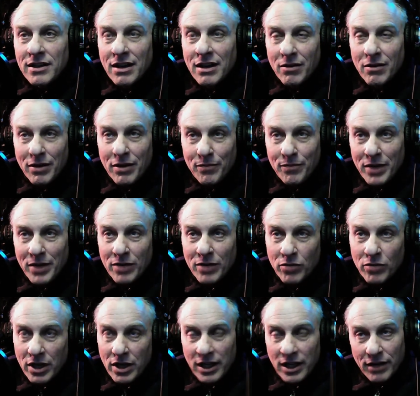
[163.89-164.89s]
how I'd
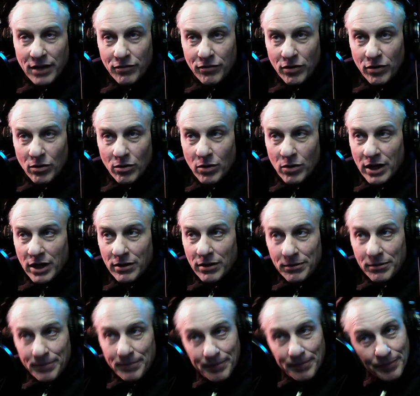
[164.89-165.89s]
been running it for a
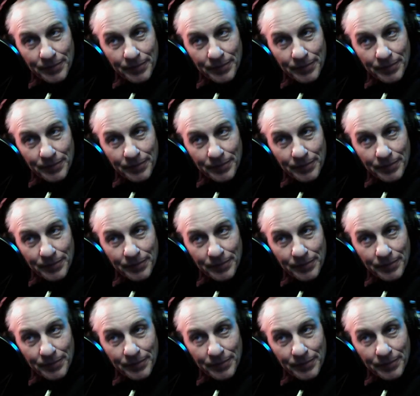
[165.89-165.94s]
while.